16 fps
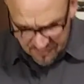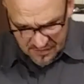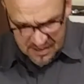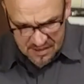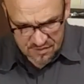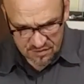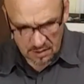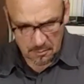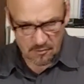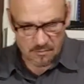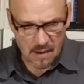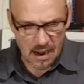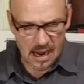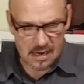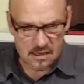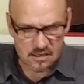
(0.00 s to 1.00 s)
to feed some of
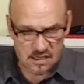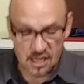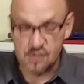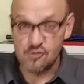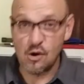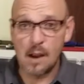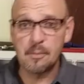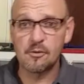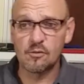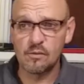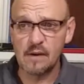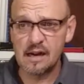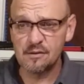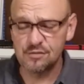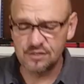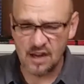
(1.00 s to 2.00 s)
my neotropical
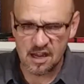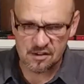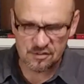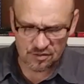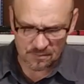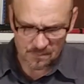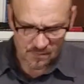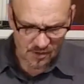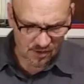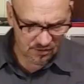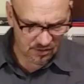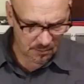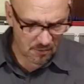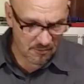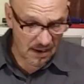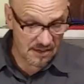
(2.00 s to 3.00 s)
rattlesnakes,
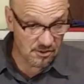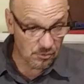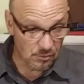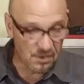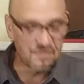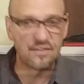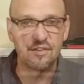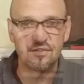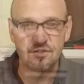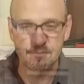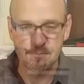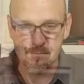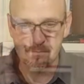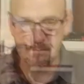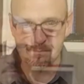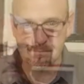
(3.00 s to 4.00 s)
some of my Durissus.